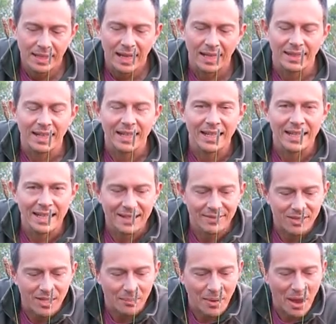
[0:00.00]
and the
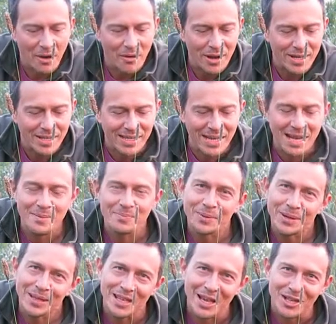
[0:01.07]
leaves are buried deep
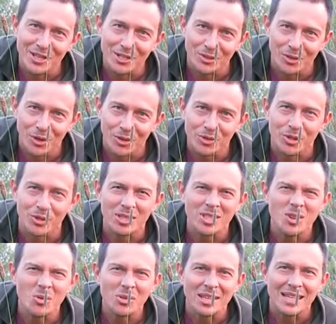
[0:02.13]
in the undergrowth, so it's
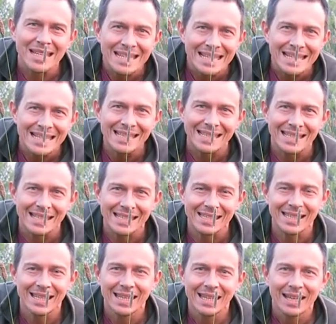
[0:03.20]
not the
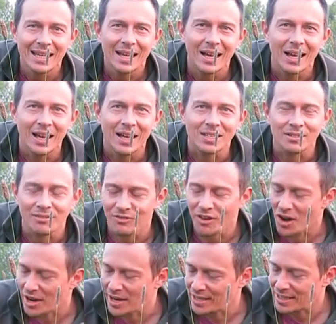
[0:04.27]
easiest to
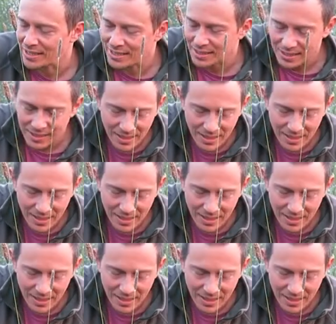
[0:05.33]
find.